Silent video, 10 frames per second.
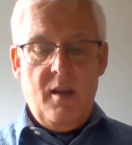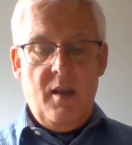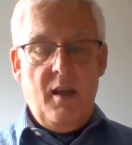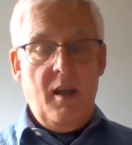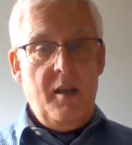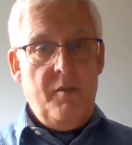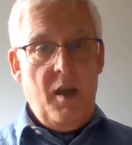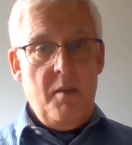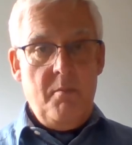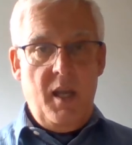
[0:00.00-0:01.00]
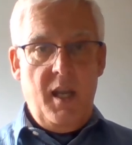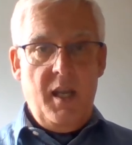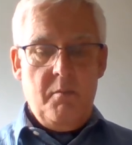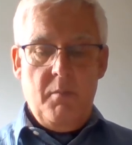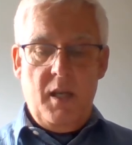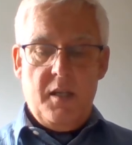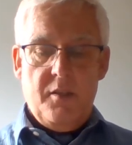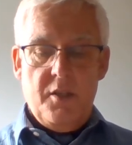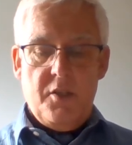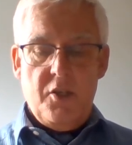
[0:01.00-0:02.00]
And if I may make
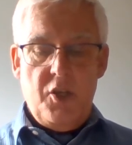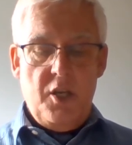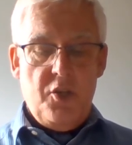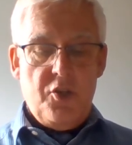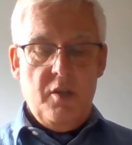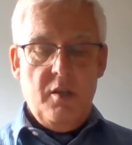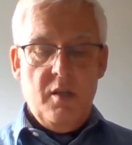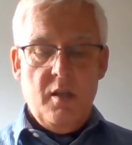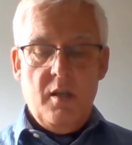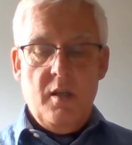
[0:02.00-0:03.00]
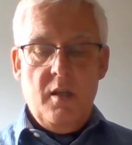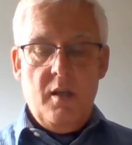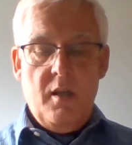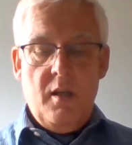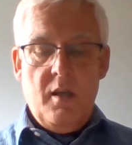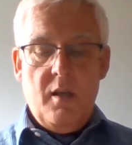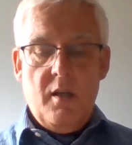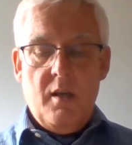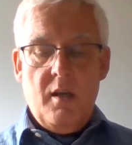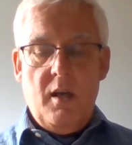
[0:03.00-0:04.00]
the suggestion,
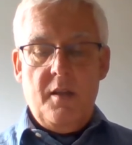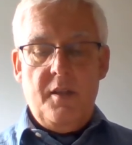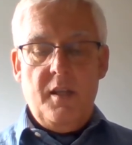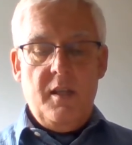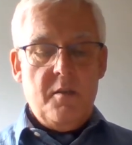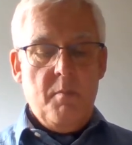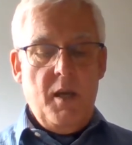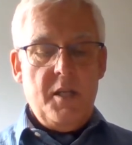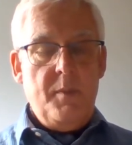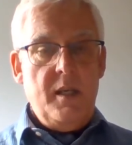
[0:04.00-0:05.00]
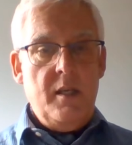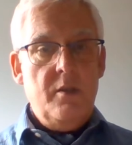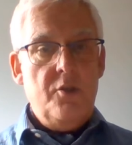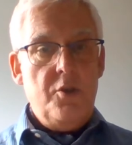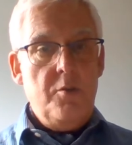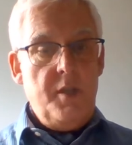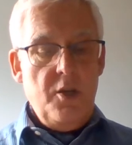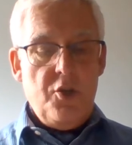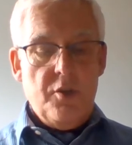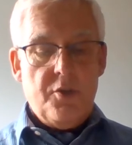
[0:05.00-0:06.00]
I think it might be
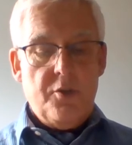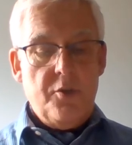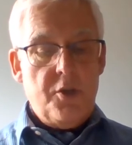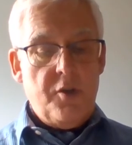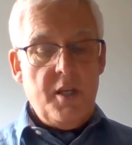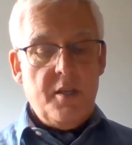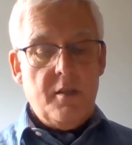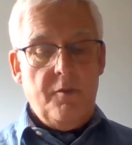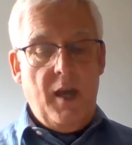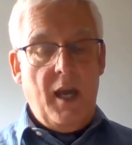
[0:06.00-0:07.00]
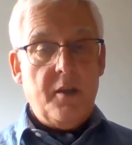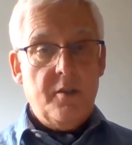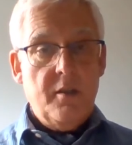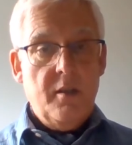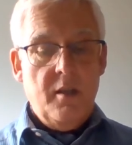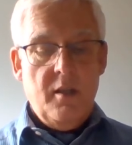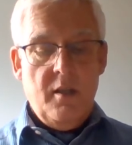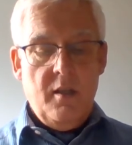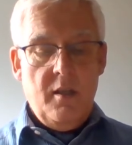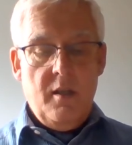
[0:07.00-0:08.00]
judicious to stress the fact
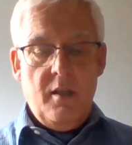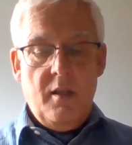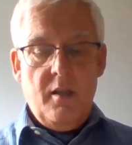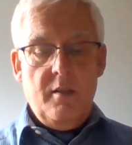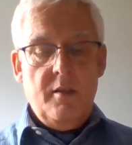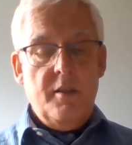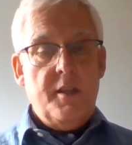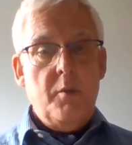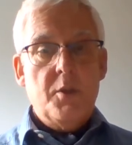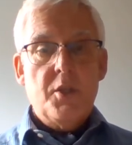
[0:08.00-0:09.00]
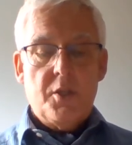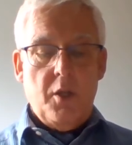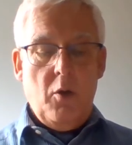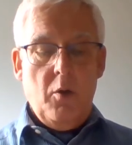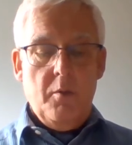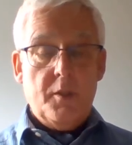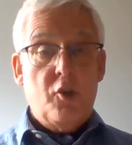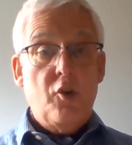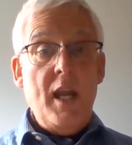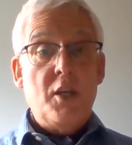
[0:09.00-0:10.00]
that they were stolen.
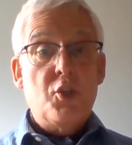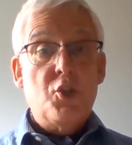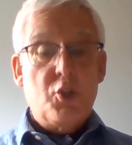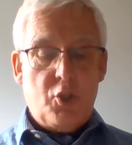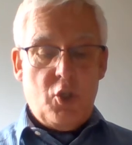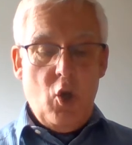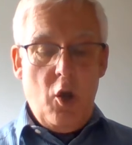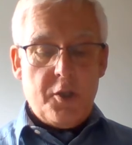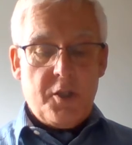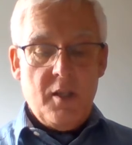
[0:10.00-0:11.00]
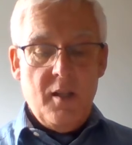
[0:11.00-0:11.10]
Great Scott!